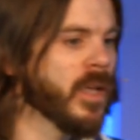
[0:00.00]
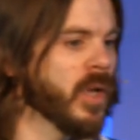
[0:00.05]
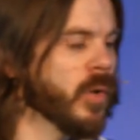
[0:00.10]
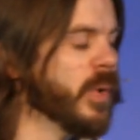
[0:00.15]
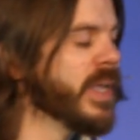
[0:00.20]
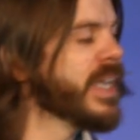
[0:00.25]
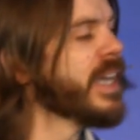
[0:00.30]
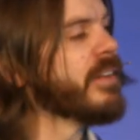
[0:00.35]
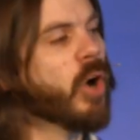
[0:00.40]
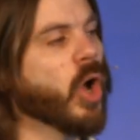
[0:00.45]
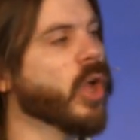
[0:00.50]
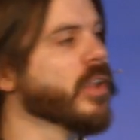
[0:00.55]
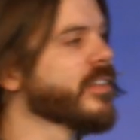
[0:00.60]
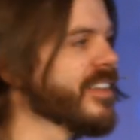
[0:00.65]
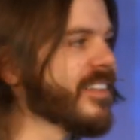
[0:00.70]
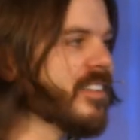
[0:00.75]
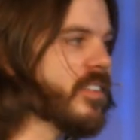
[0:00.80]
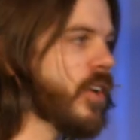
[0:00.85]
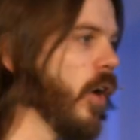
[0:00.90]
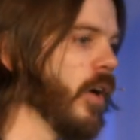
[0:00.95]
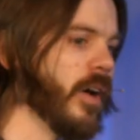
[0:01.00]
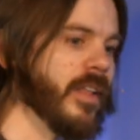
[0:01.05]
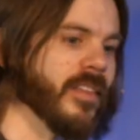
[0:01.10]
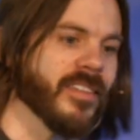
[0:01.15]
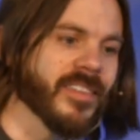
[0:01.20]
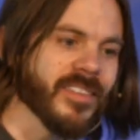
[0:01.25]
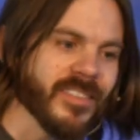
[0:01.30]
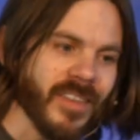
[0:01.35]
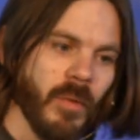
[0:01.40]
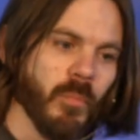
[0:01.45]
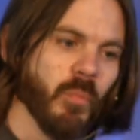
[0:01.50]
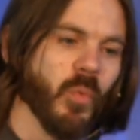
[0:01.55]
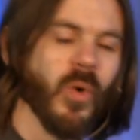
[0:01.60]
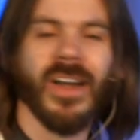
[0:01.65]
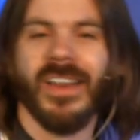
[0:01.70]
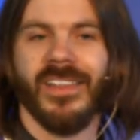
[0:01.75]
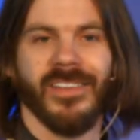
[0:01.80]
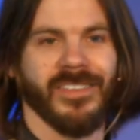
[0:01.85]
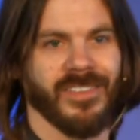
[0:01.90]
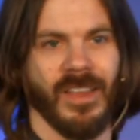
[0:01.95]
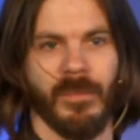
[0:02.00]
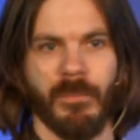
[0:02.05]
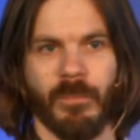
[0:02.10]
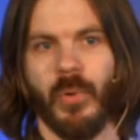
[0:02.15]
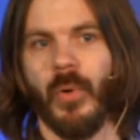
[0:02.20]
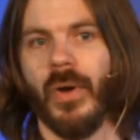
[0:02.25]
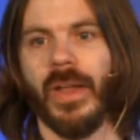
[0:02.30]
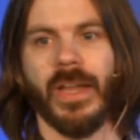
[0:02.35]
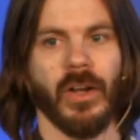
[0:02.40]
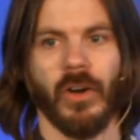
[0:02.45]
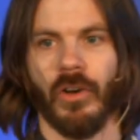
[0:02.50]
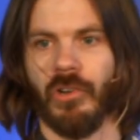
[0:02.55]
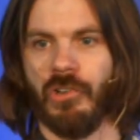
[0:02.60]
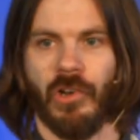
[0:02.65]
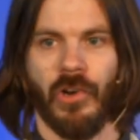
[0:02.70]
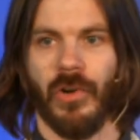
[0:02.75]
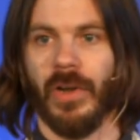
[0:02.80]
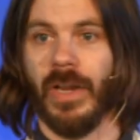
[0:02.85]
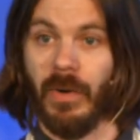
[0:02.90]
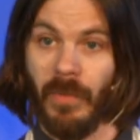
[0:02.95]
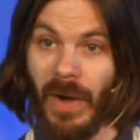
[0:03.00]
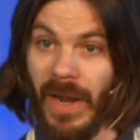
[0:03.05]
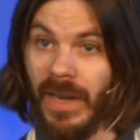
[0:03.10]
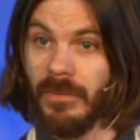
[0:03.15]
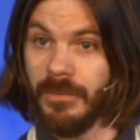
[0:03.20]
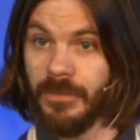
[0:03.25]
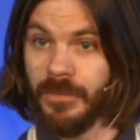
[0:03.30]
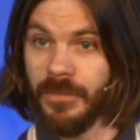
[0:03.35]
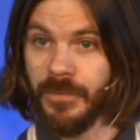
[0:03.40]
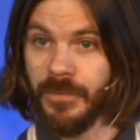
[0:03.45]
We have all discarded someone at some point in our journey, right?